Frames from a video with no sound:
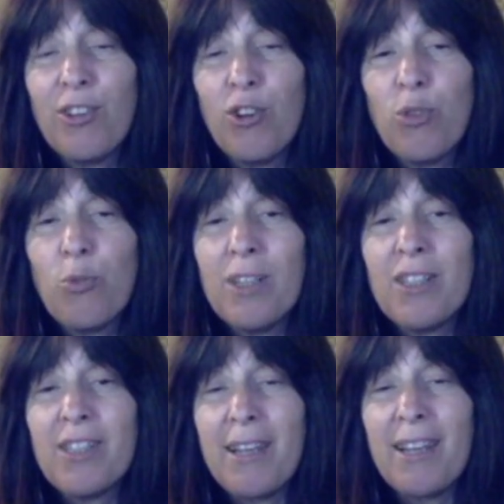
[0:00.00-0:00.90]
They're the
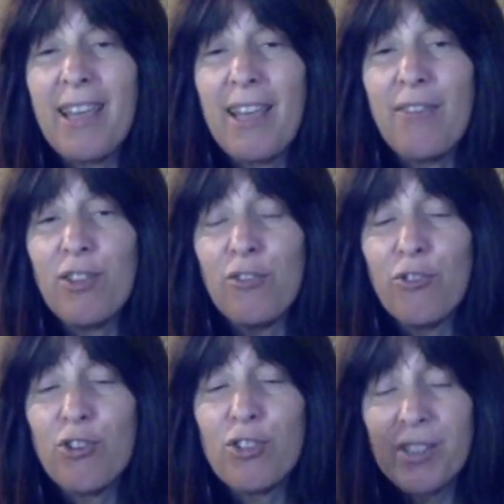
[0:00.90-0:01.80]
ones that gave the
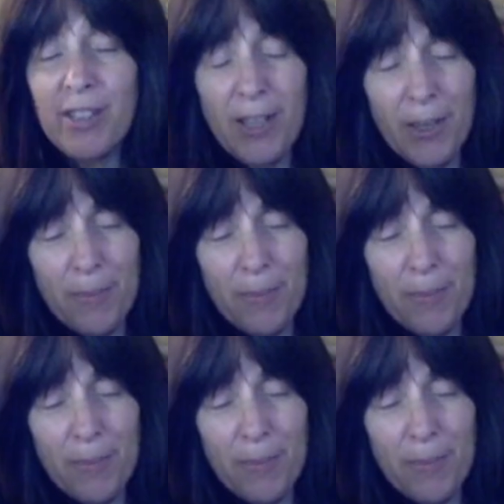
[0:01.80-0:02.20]
first,